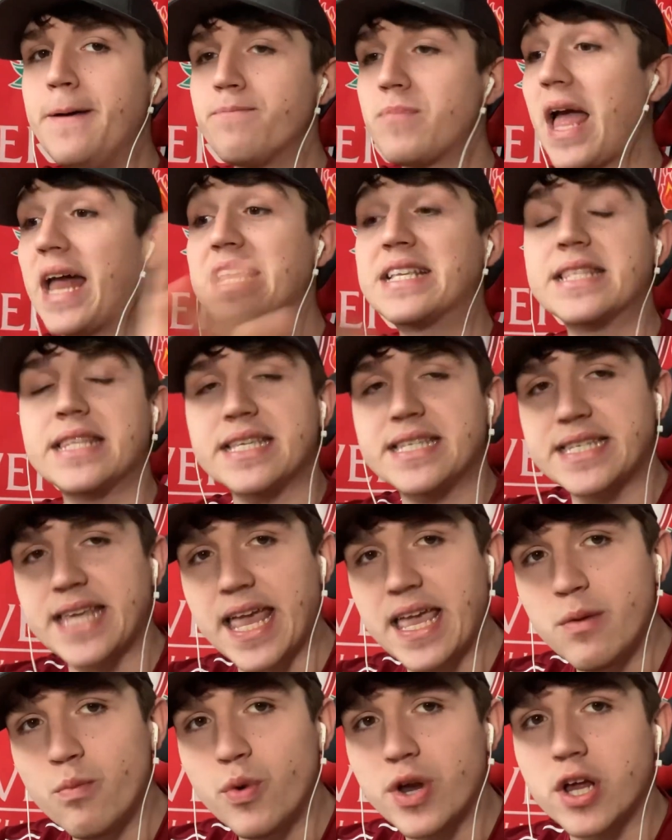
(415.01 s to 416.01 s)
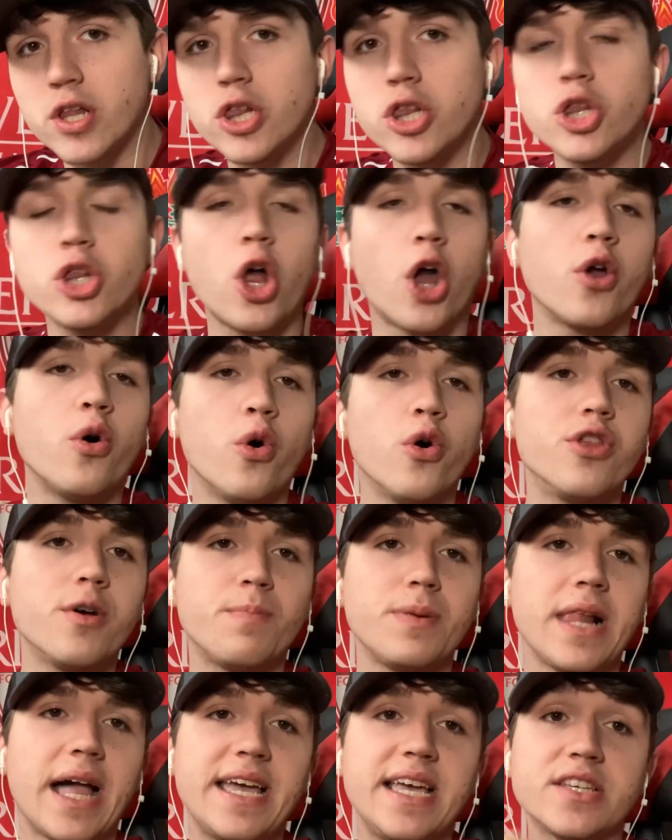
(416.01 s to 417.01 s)
And it's the same with a lot of other
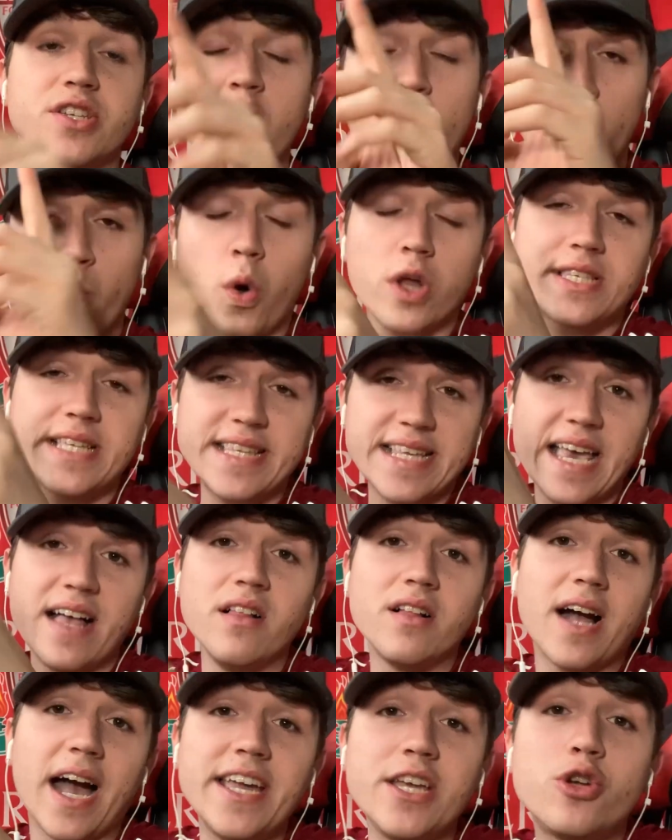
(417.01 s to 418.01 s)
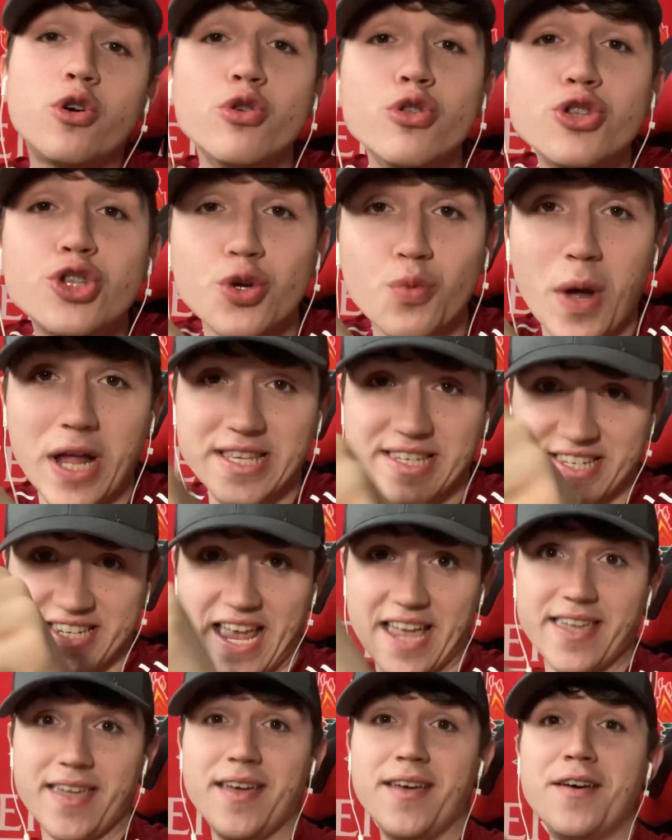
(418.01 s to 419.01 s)
players. What did Ilkay Gundogan
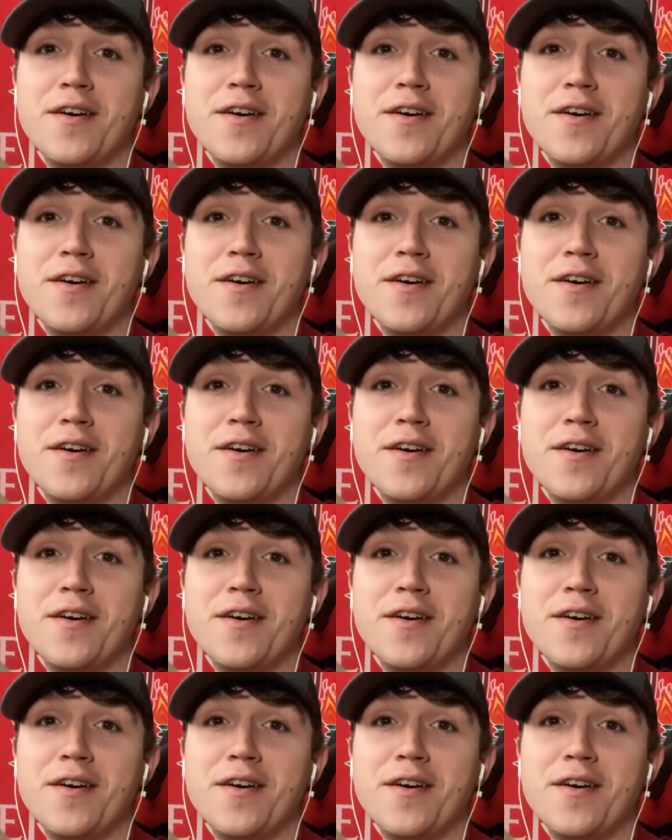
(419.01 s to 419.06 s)
say?